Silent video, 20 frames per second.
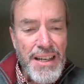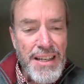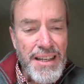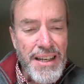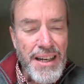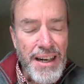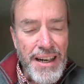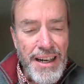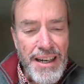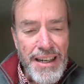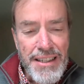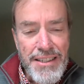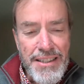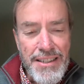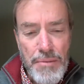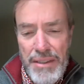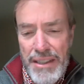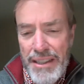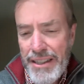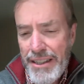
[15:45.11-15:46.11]

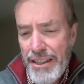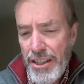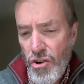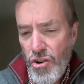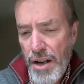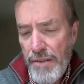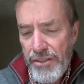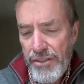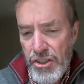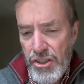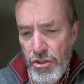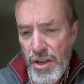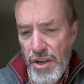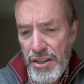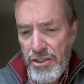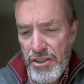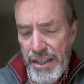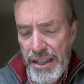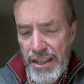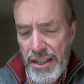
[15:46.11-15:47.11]
Something that can go on for
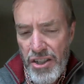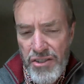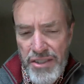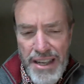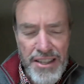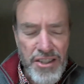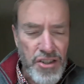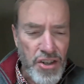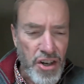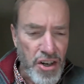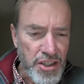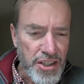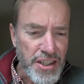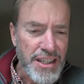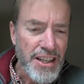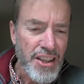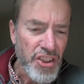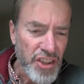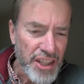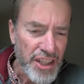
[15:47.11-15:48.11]
200 years, I start
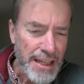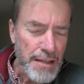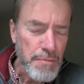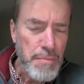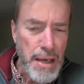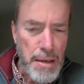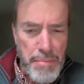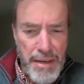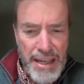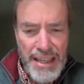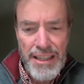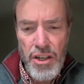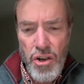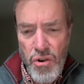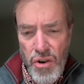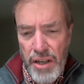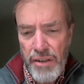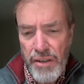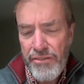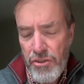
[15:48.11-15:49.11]
to think maybe it can go
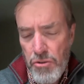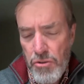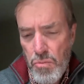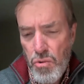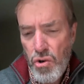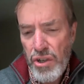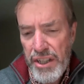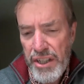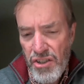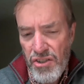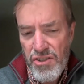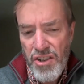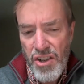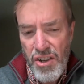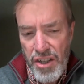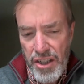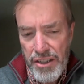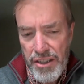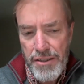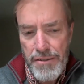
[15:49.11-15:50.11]
on a few more years
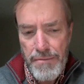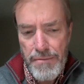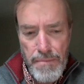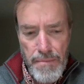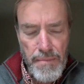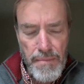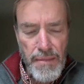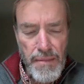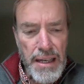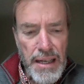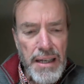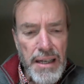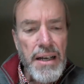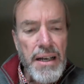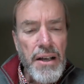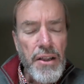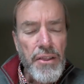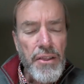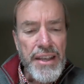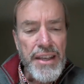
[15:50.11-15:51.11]
longer.
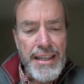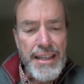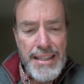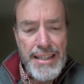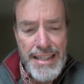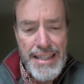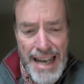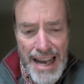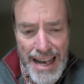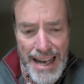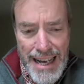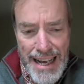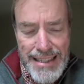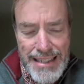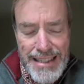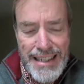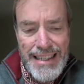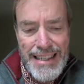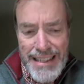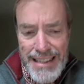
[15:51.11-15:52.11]
The debt
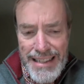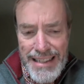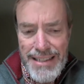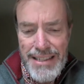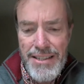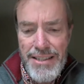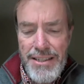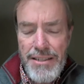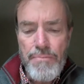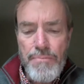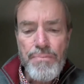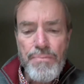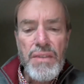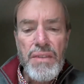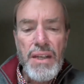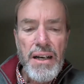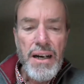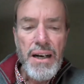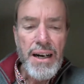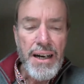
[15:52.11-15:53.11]
is
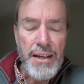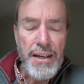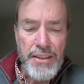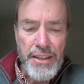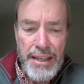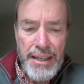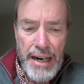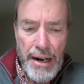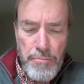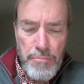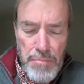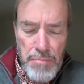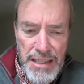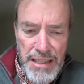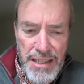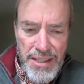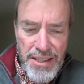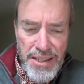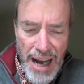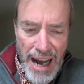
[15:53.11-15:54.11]
the
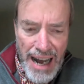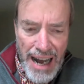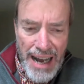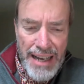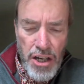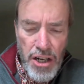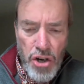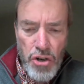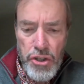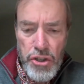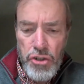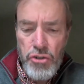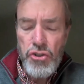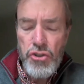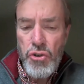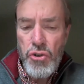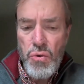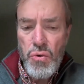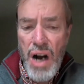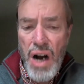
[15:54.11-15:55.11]
government's IOU
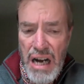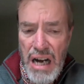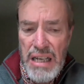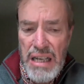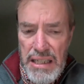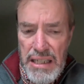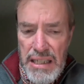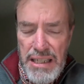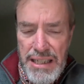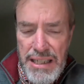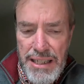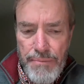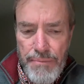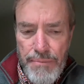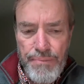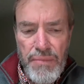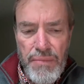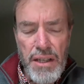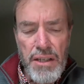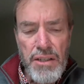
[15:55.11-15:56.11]
to us.
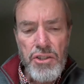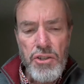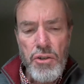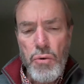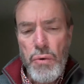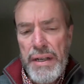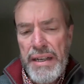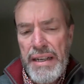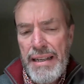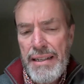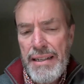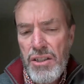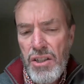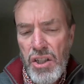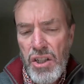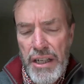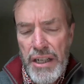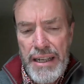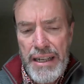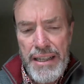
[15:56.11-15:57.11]
So we need to
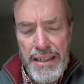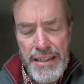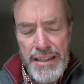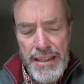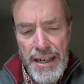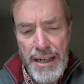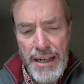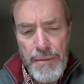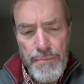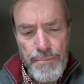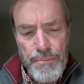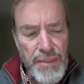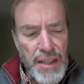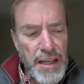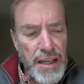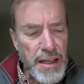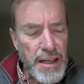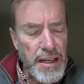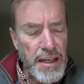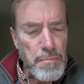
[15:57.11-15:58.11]
look at
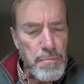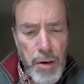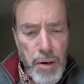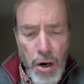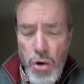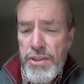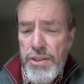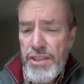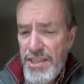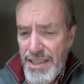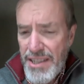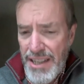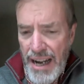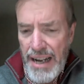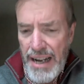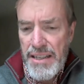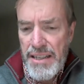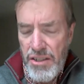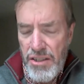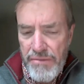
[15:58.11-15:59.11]
both
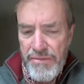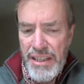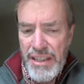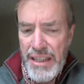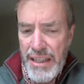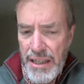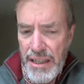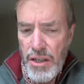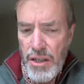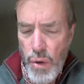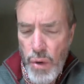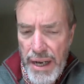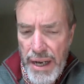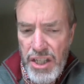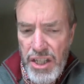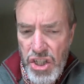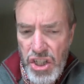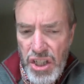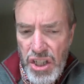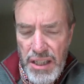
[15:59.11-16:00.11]
sides of the
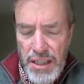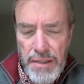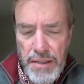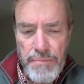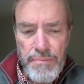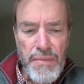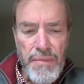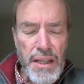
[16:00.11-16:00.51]
equation.